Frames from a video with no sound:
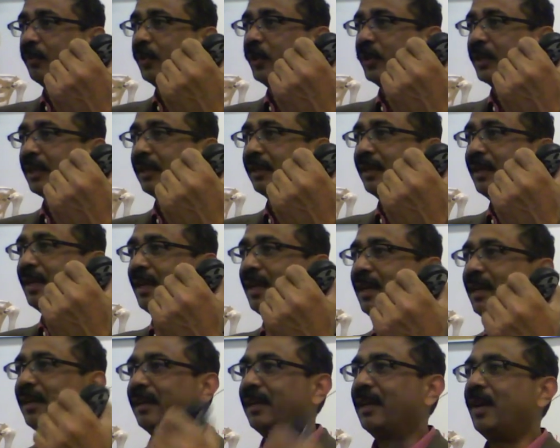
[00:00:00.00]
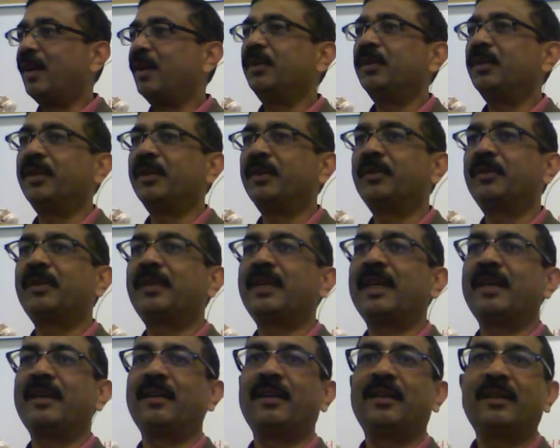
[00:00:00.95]
protein. Now you
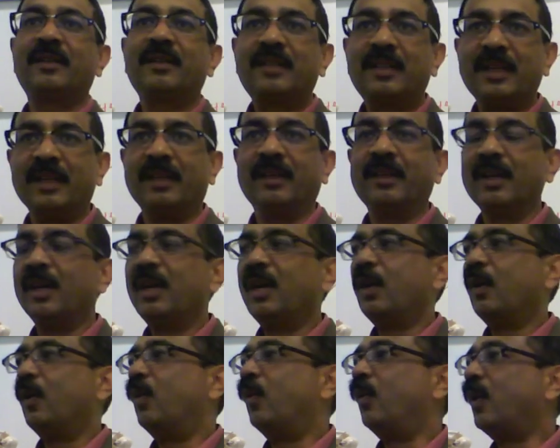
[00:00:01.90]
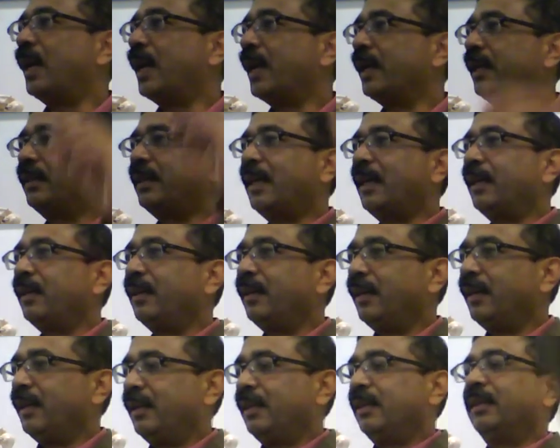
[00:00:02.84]
can think, why
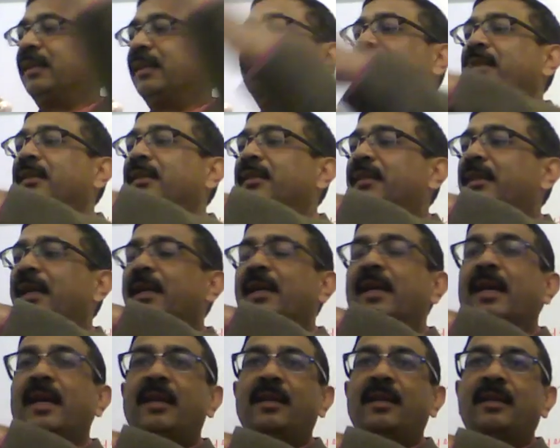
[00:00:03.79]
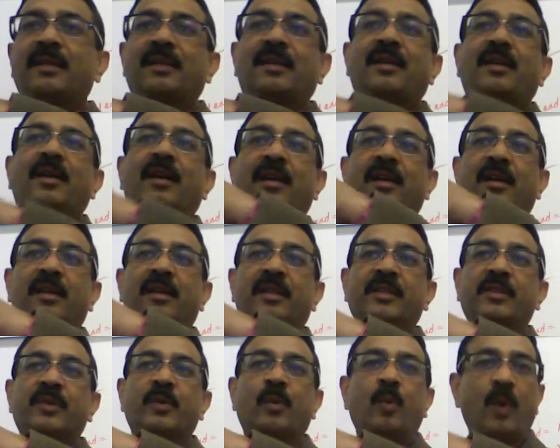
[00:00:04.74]
then the nail color
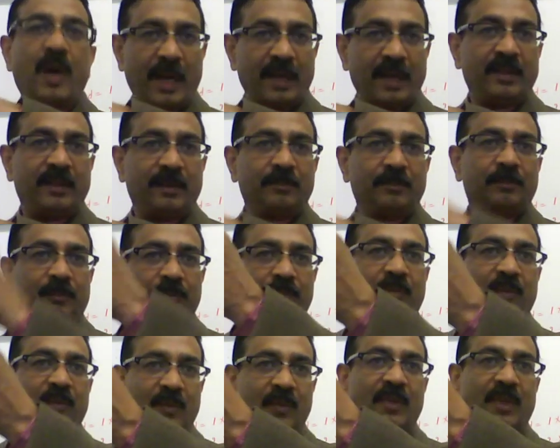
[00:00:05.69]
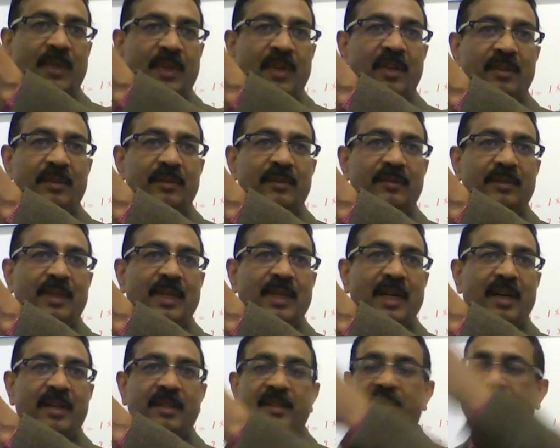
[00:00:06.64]
is white?
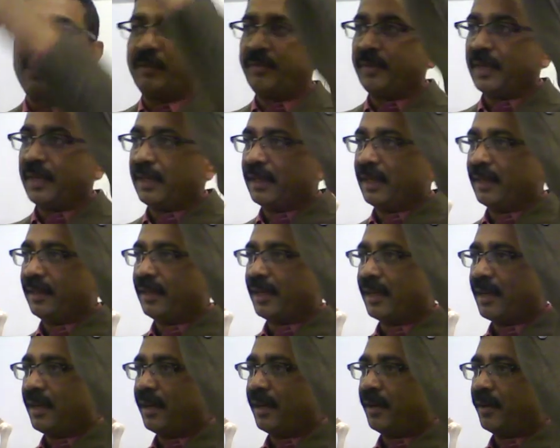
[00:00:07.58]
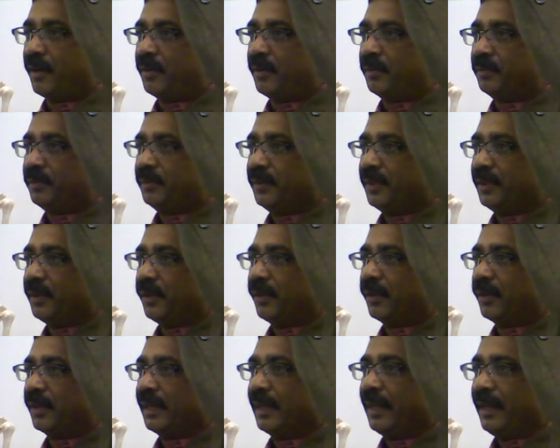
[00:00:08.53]
Color is different than the color of
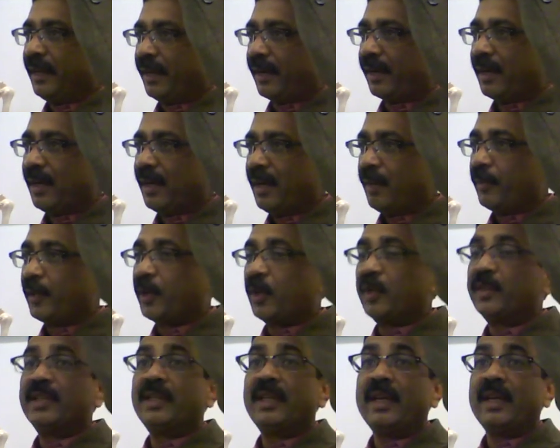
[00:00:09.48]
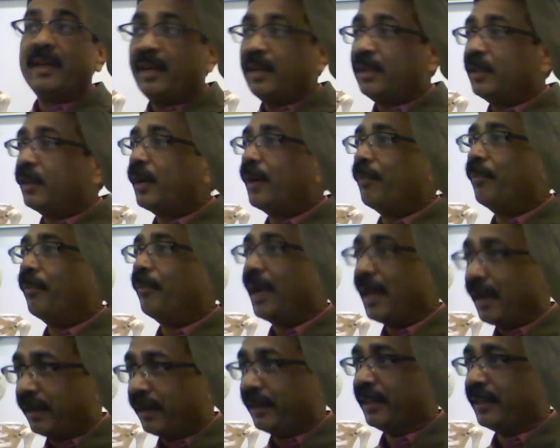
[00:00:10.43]
your hair, because in the hair you have
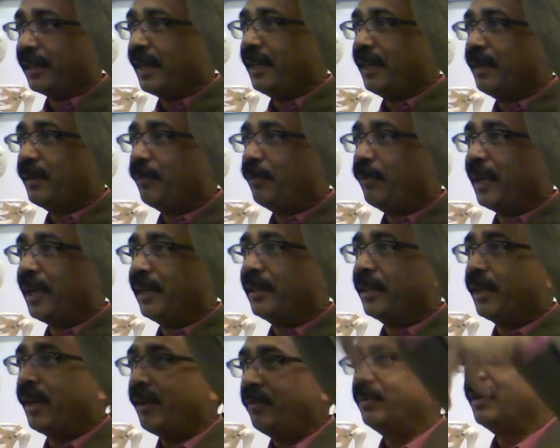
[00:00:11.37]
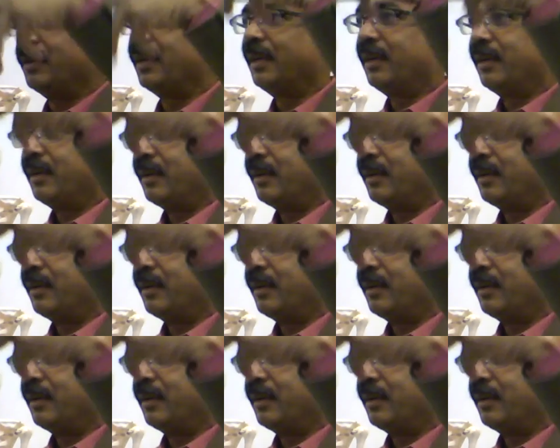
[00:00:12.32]
melanin, right? Plenty of